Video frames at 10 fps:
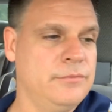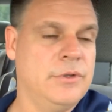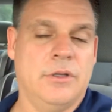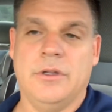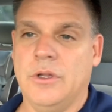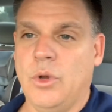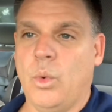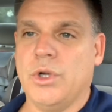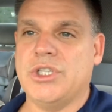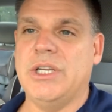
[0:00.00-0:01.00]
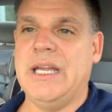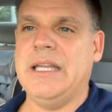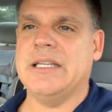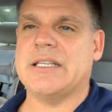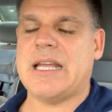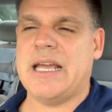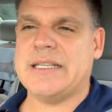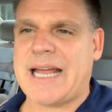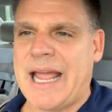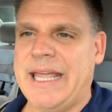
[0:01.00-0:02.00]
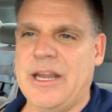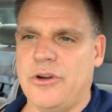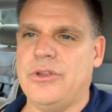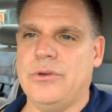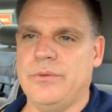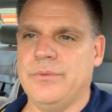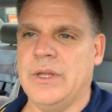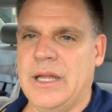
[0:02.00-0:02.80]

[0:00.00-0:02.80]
What you need to say is, I hear you.